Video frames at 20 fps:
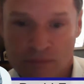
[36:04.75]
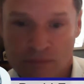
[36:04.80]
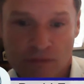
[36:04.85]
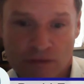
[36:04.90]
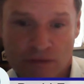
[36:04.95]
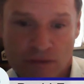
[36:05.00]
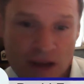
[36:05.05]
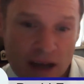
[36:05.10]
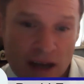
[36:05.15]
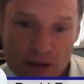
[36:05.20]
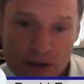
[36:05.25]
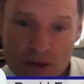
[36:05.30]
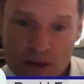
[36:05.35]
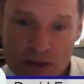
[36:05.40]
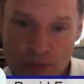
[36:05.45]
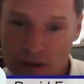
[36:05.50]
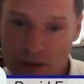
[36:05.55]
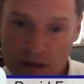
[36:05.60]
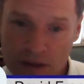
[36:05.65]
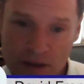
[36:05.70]
values
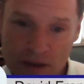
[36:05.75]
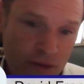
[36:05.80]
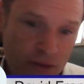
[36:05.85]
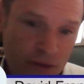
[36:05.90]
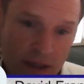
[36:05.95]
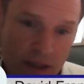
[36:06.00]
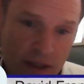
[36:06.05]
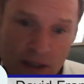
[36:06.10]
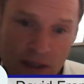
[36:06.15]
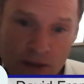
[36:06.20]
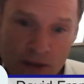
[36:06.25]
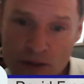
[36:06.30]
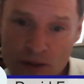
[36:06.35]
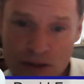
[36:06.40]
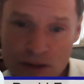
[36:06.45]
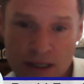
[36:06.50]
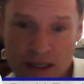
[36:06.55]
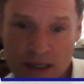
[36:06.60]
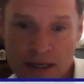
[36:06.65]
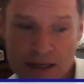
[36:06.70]
building for
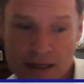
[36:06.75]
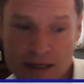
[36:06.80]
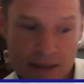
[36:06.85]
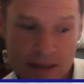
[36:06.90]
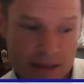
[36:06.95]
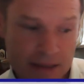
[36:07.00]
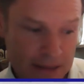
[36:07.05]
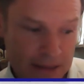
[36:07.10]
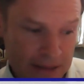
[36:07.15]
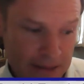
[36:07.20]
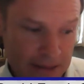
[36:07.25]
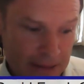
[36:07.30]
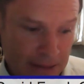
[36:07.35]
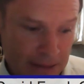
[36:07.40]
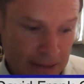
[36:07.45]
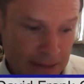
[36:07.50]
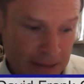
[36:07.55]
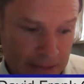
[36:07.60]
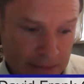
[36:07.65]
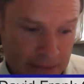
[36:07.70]
leaders. And
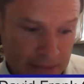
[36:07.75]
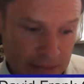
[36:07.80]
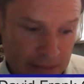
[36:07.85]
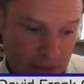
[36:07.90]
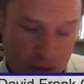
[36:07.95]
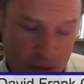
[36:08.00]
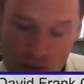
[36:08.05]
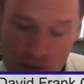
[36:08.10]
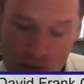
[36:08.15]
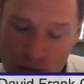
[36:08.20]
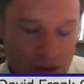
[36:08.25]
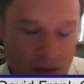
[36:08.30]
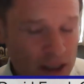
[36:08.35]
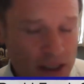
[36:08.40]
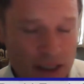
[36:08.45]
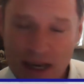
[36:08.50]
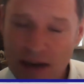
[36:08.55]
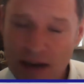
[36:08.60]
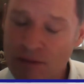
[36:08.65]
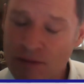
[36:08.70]
the truth is,
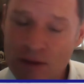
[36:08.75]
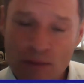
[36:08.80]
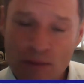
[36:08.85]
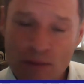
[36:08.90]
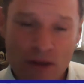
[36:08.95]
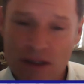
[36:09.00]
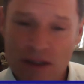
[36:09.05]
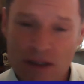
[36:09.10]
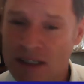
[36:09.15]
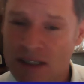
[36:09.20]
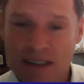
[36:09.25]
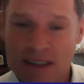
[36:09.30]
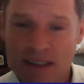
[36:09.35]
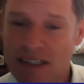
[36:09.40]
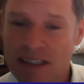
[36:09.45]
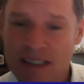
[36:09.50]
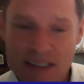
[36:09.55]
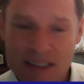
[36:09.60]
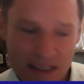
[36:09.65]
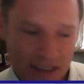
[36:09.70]
everyone
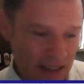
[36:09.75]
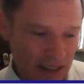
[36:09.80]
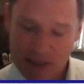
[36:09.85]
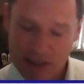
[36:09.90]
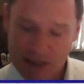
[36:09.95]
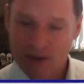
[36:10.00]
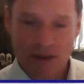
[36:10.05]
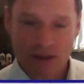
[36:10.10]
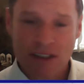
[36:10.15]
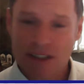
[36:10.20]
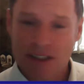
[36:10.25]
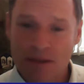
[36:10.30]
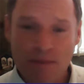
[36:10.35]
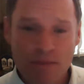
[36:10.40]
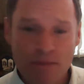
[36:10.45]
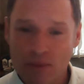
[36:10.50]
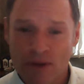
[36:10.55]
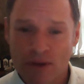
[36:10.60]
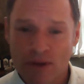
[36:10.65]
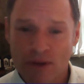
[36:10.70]
is a leader at some
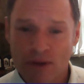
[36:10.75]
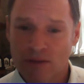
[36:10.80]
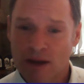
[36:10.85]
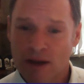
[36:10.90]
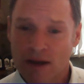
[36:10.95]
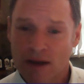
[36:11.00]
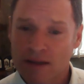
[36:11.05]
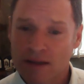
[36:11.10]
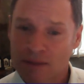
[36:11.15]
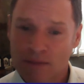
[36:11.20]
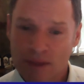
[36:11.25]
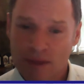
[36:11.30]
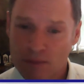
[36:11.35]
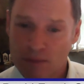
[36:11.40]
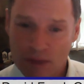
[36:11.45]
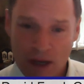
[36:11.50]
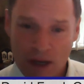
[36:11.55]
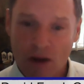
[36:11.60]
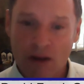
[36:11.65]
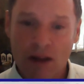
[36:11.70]
point, right? I mean, we
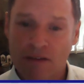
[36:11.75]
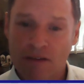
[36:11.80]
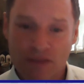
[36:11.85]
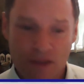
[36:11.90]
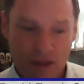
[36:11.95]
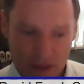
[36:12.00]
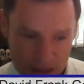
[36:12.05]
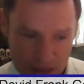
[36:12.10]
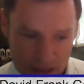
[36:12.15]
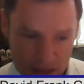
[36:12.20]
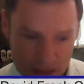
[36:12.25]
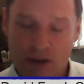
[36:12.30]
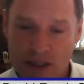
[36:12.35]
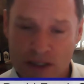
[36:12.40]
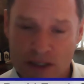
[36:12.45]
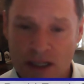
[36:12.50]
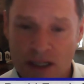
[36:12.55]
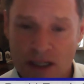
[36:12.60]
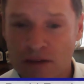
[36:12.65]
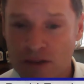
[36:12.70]
all have to lead
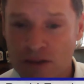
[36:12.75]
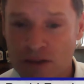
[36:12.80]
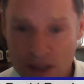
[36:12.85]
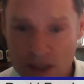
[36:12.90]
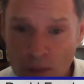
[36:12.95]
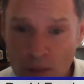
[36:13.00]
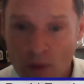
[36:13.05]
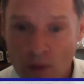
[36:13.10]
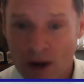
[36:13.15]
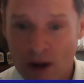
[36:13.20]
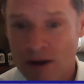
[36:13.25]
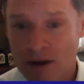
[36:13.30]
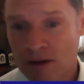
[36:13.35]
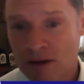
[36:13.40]
ourselves somewhere.